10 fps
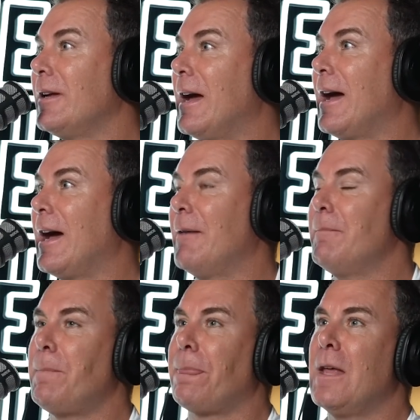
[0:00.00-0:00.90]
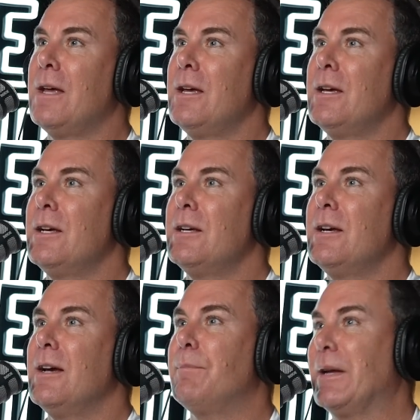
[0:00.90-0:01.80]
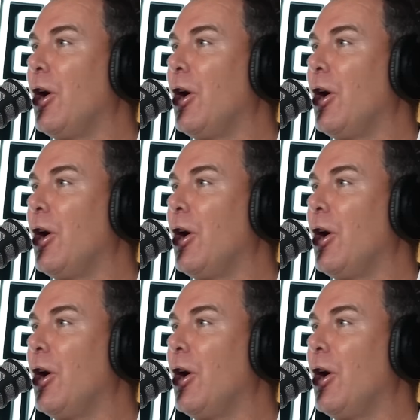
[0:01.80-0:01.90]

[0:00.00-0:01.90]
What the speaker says: But